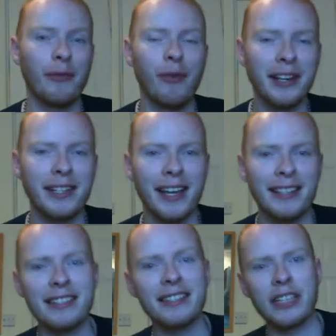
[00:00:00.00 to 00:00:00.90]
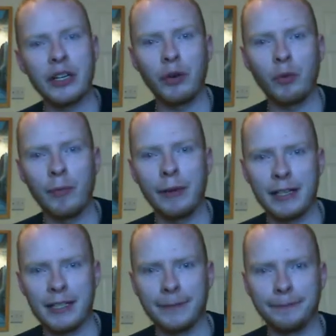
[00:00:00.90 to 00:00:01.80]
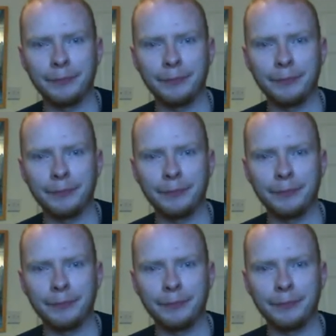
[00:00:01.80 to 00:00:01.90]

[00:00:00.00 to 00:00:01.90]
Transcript: of rape dens and serial womanizer.